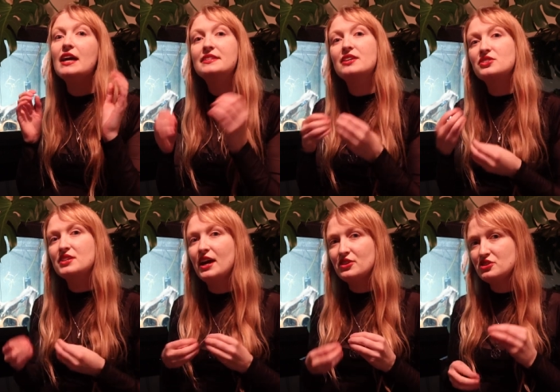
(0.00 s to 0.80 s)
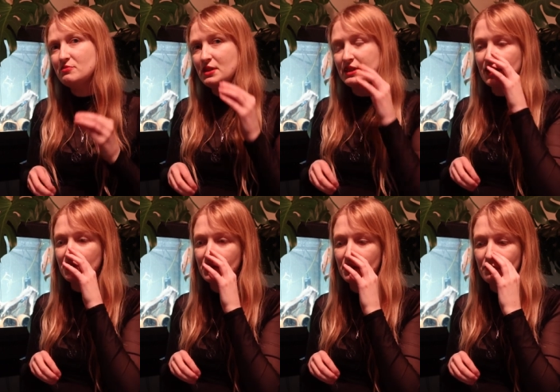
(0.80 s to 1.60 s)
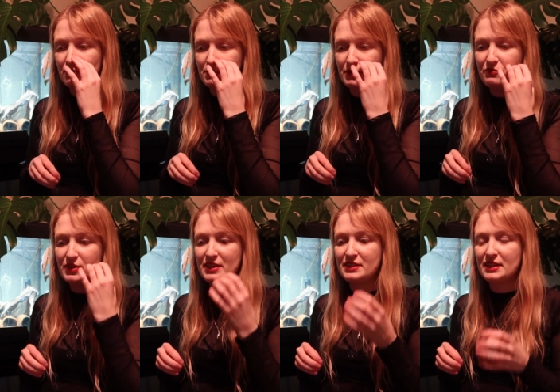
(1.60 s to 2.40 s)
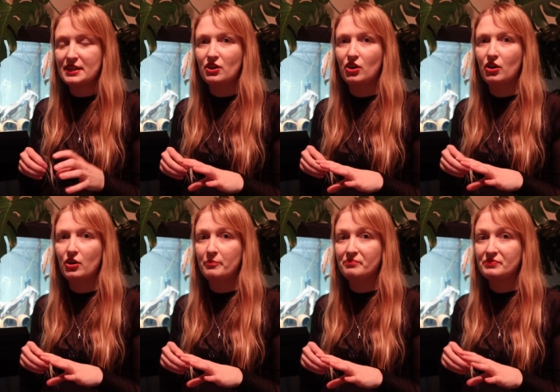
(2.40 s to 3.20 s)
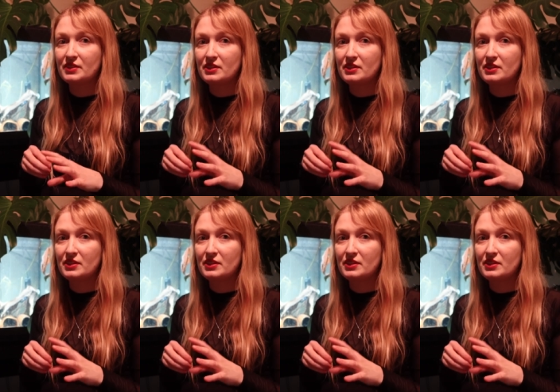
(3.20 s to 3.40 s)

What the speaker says: it doesn't actually mean they're going to be feeding on